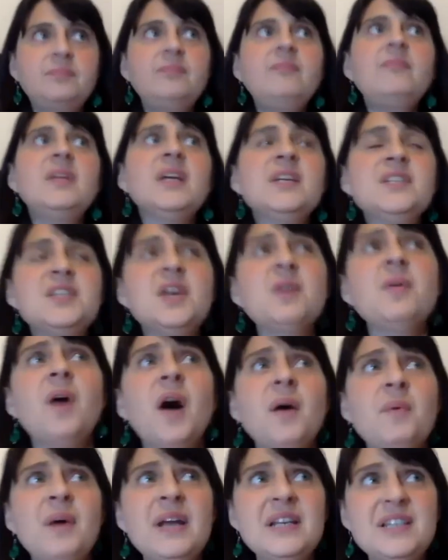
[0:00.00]
So I
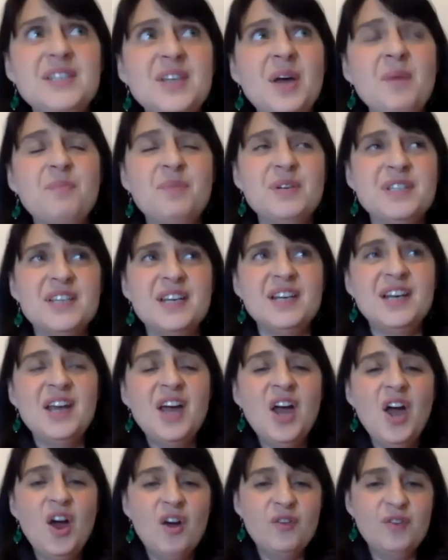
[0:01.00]
went to Cyprus and
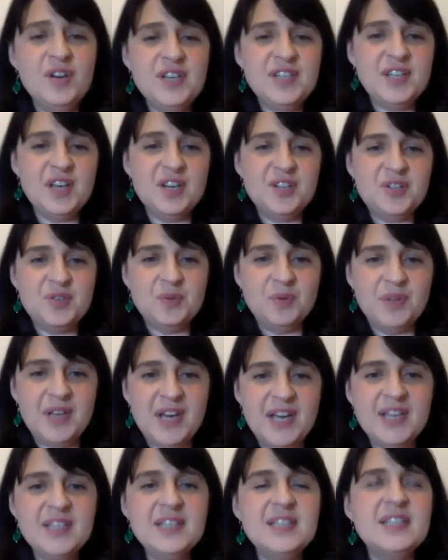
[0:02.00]
researched all
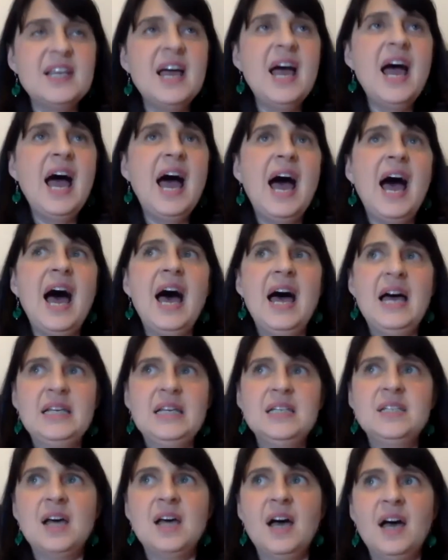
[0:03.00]
this,
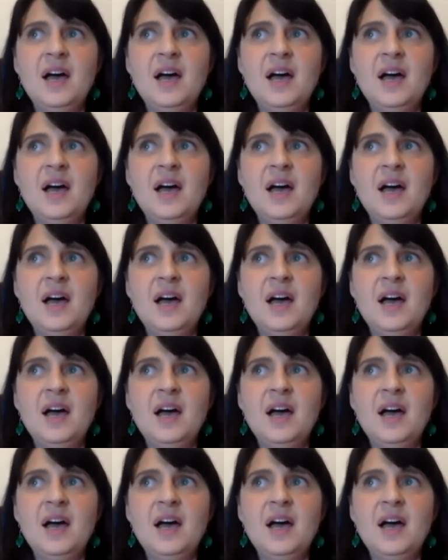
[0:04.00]
and